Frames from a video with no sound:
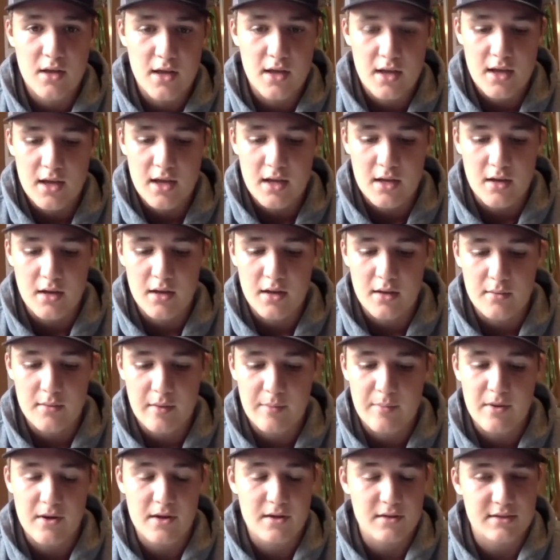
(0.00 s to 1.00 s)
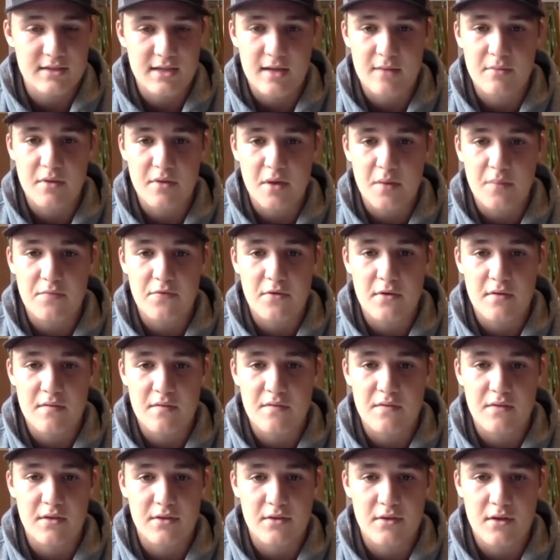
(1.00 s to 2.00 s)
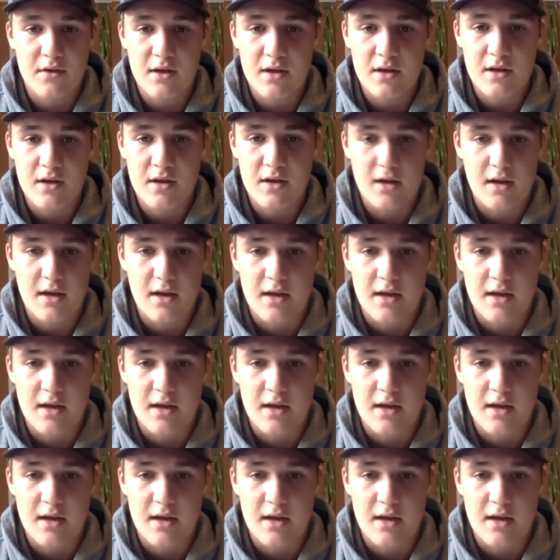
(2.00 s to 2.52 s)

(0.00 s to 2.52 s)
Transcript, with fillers: And uh, my parents signed me up for it in fifth grade, and I